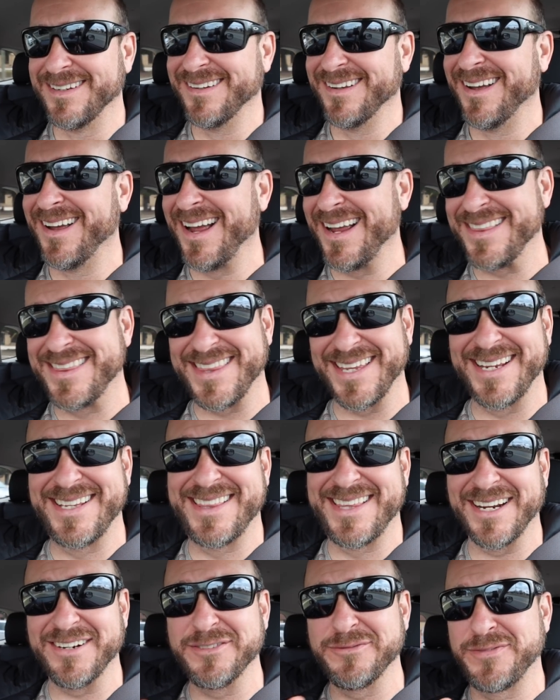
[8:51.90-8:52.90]
I
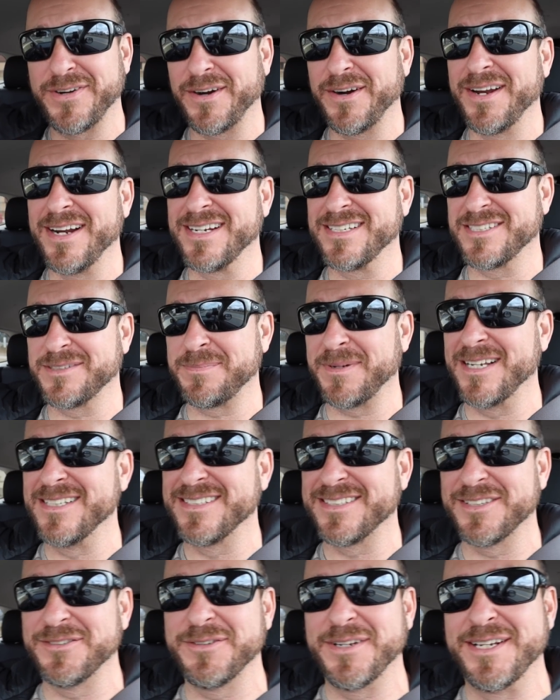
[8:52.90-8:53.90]
think they're very
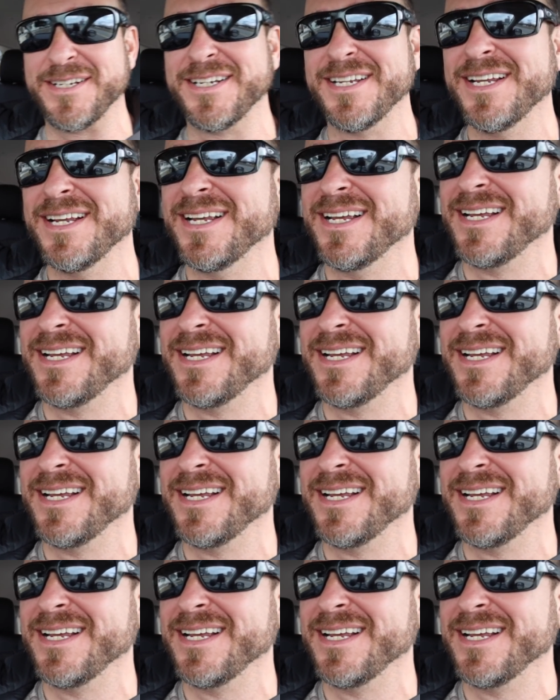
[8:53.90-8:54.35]
expensive, and